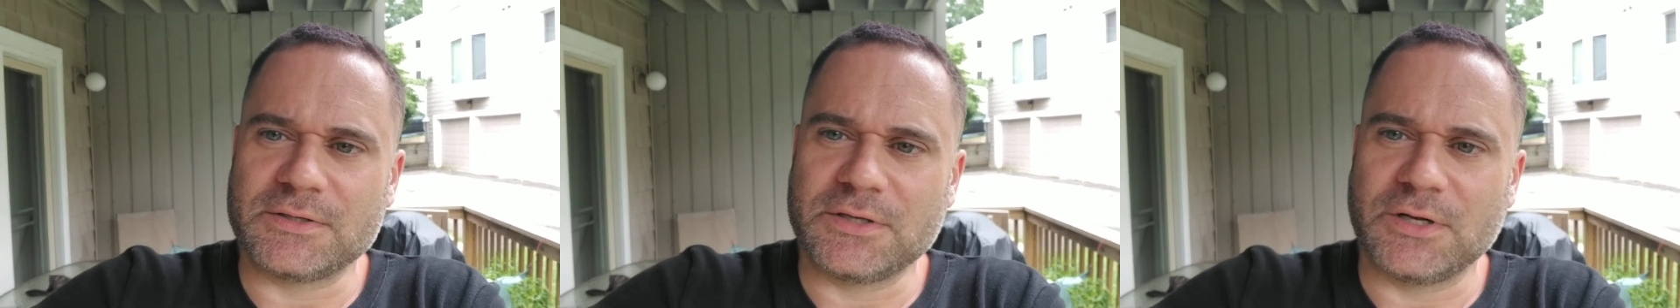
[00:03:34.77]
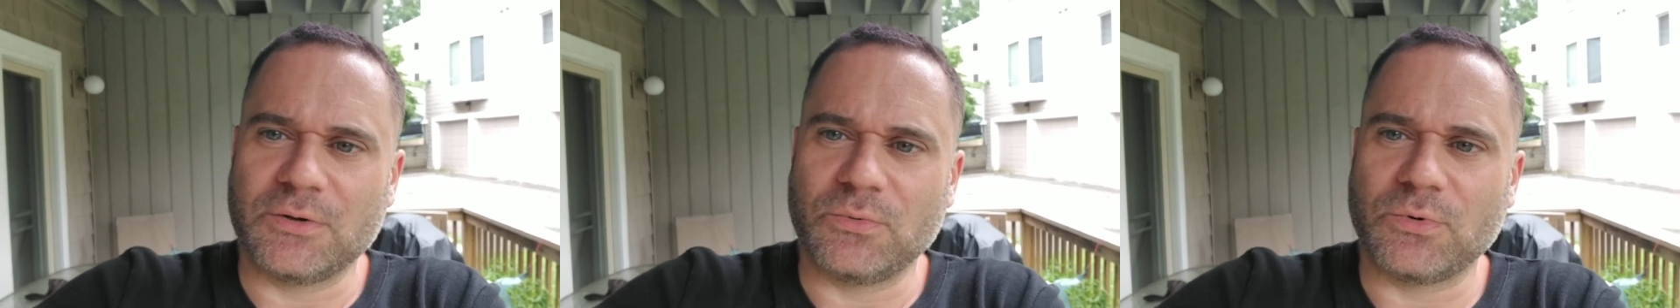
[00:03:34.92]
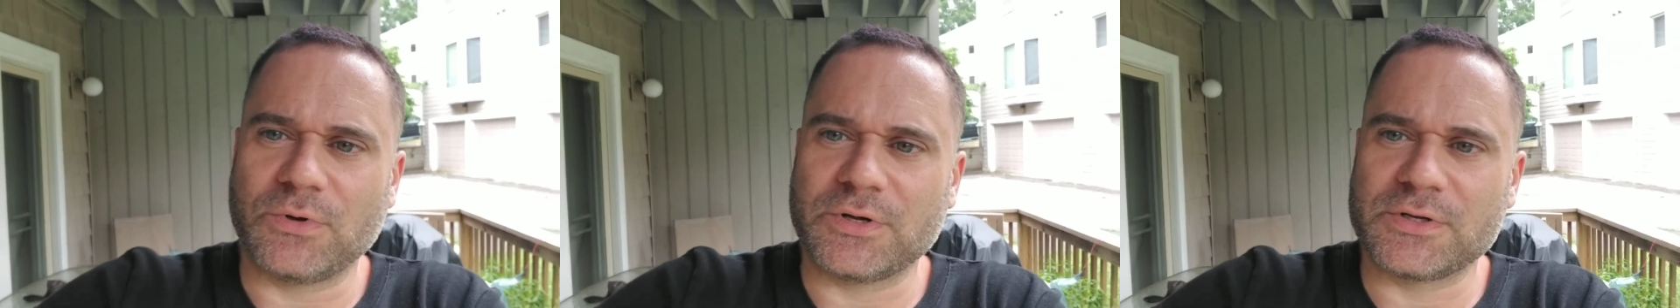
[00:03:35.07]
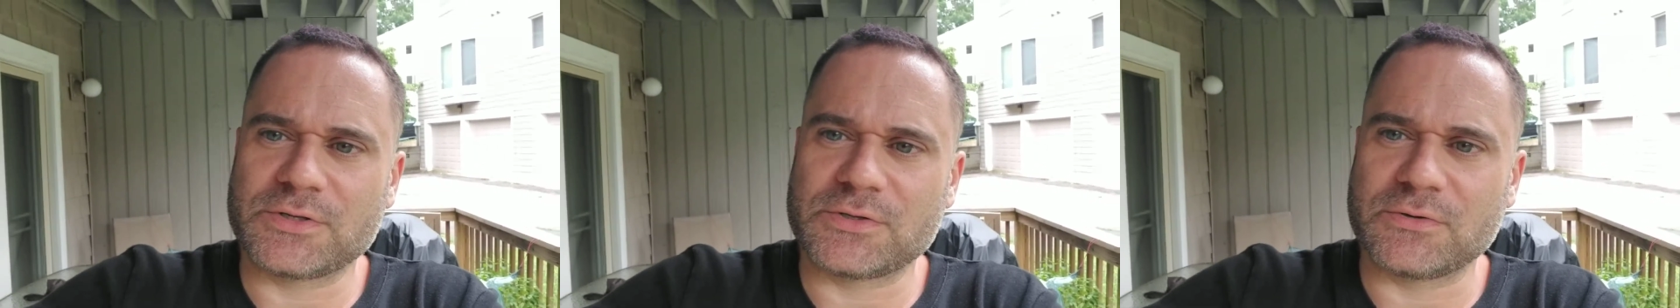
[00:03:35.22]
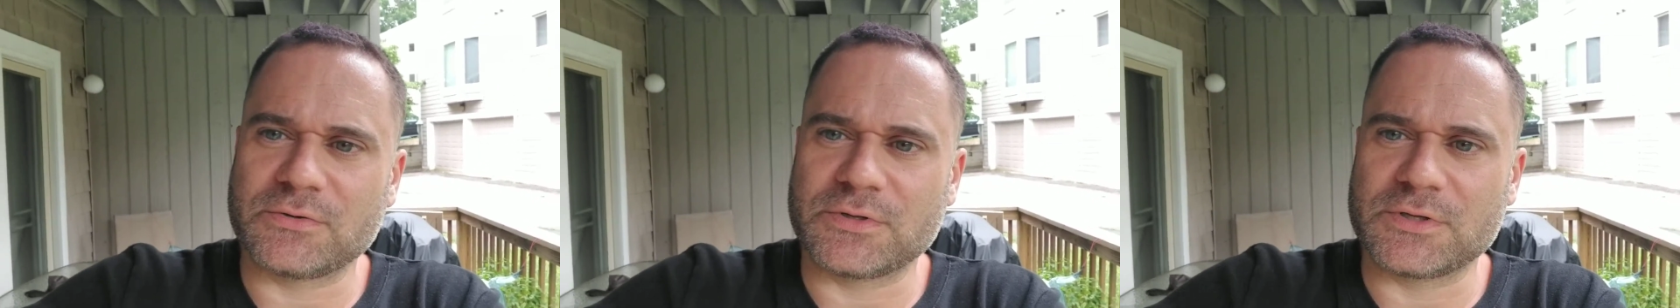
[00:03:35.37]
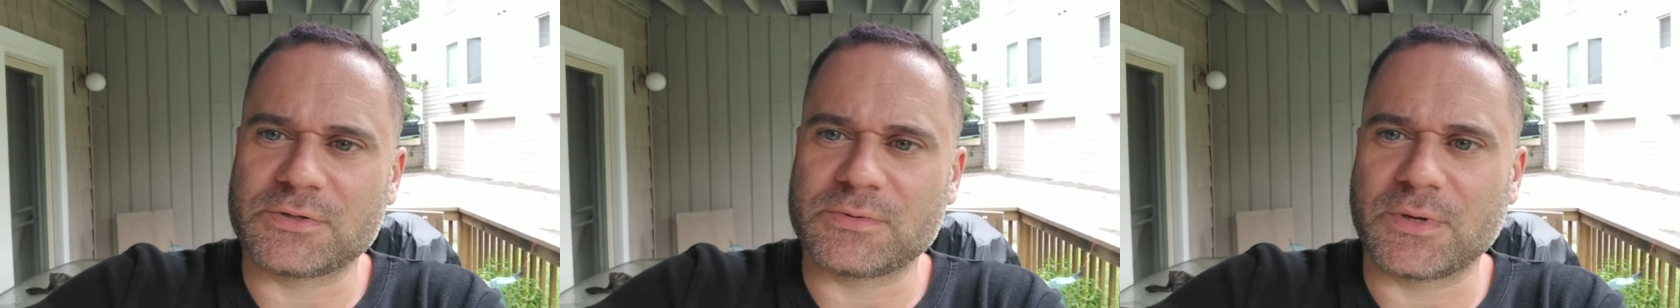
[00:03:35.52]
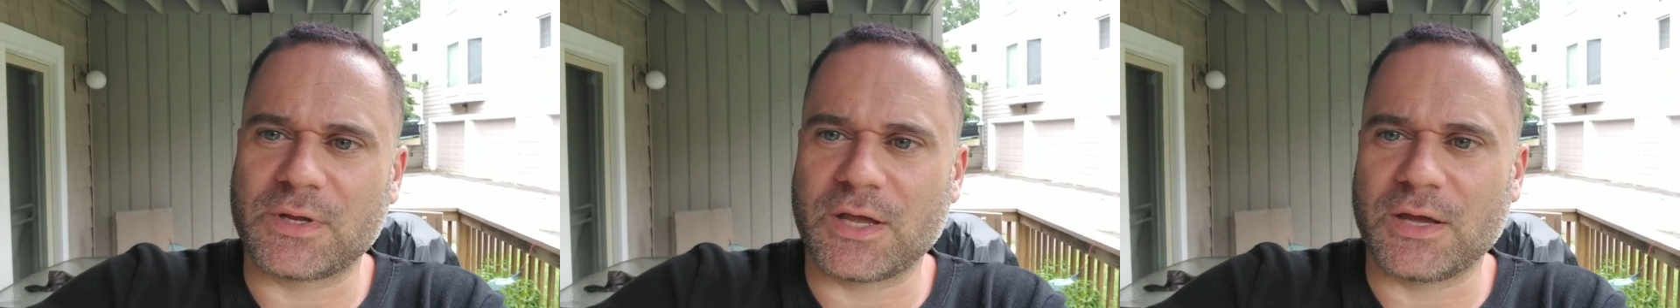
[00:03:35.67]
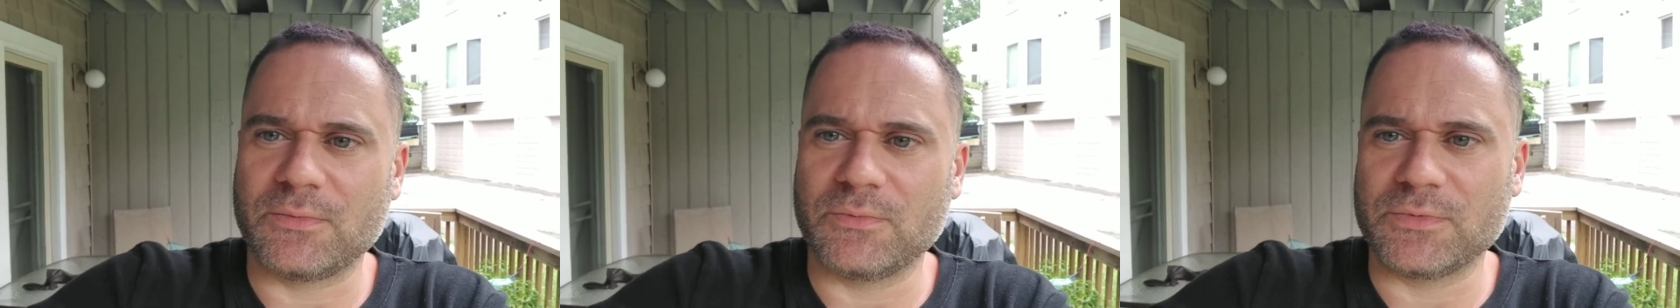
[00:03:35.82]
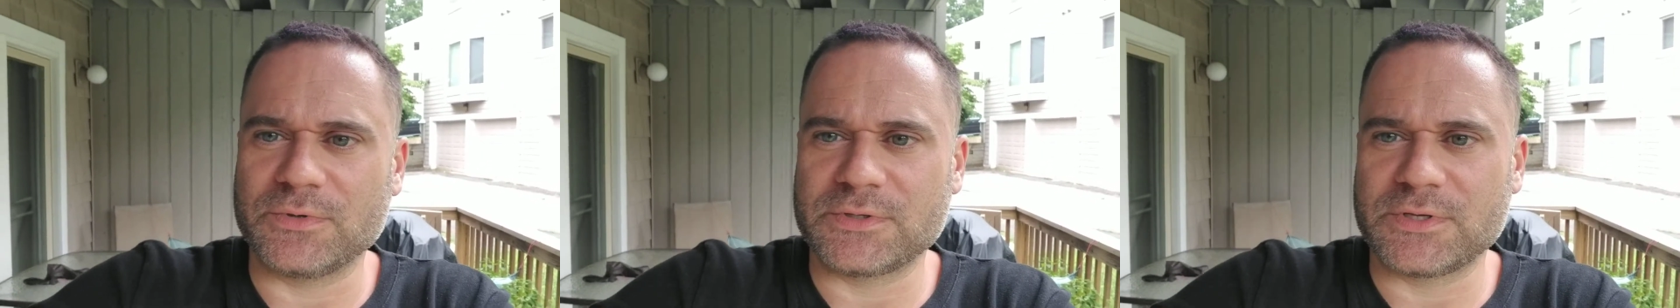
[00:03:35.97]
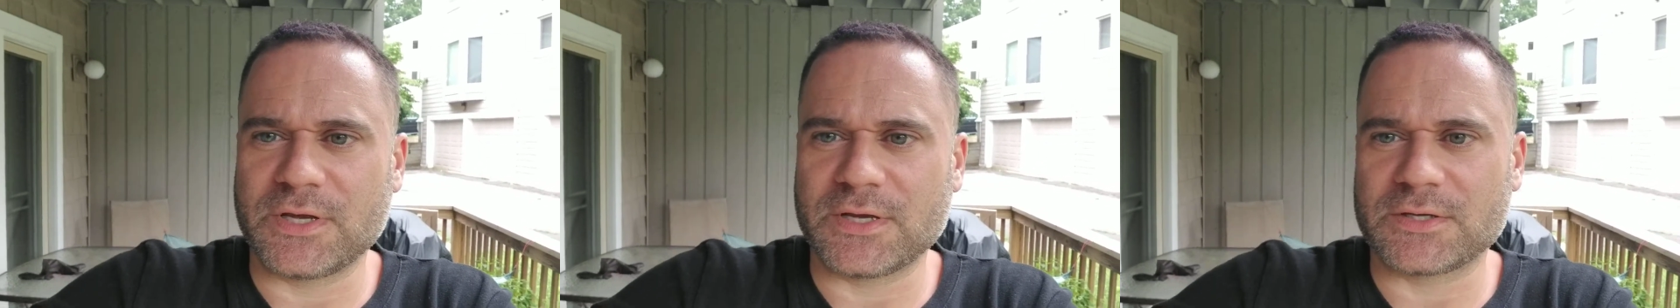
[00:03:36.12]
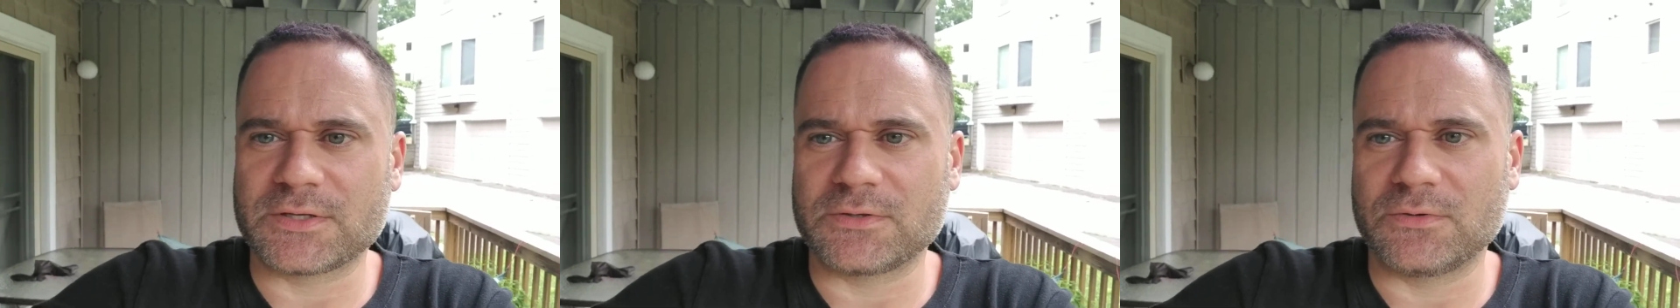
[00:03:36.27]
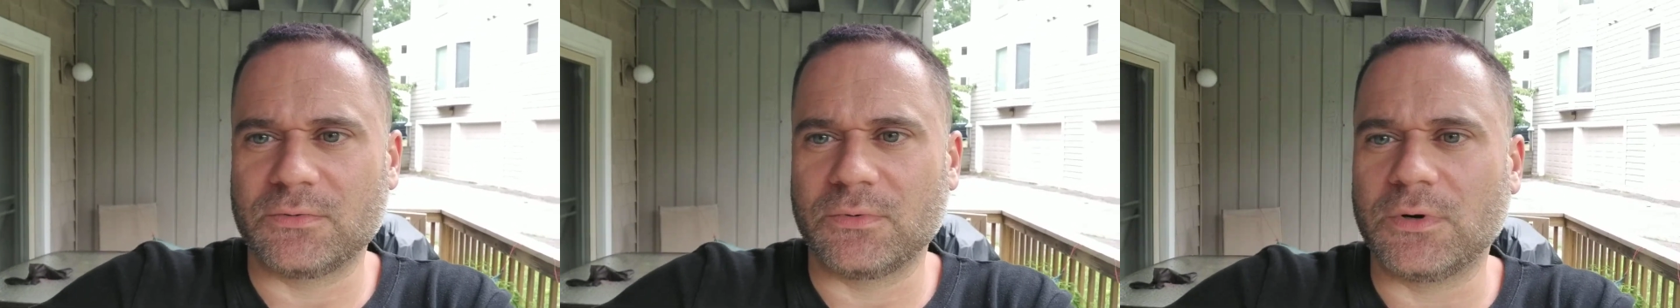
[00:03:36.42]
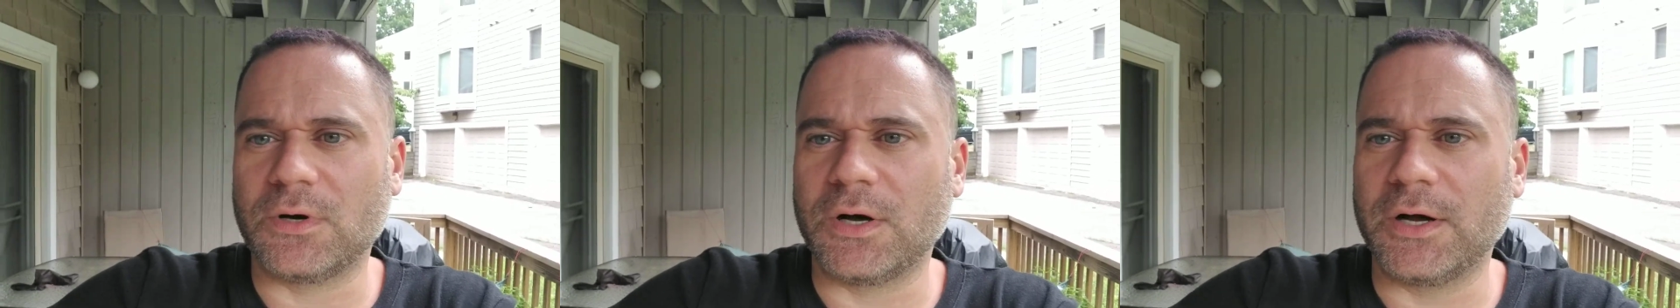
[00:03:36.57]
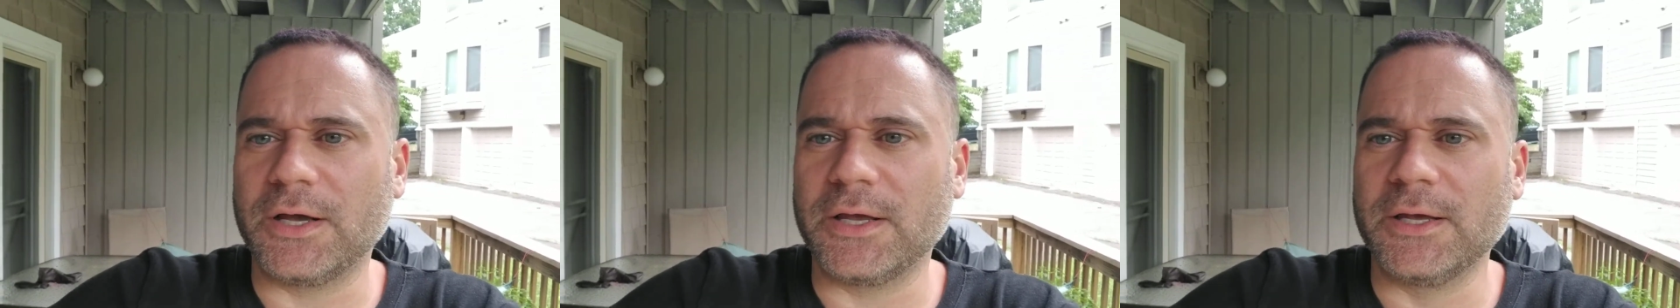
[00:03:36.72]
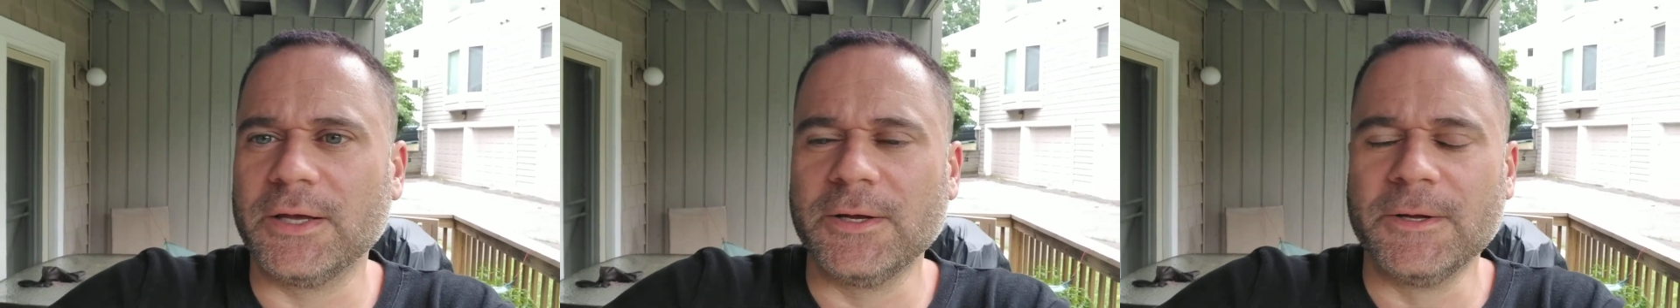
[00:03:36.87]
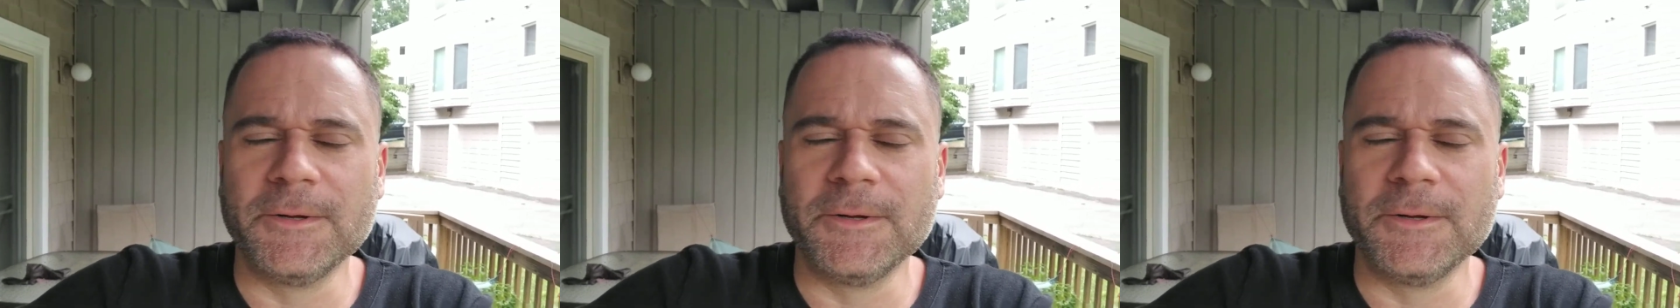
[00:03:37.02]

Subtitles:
What I saw this weekend was X or Y.